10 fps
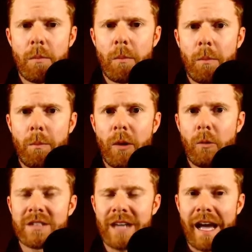But
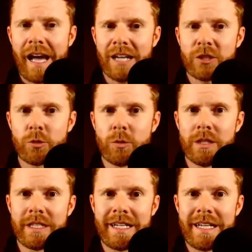what's
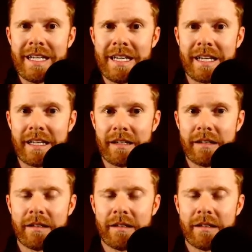actually needed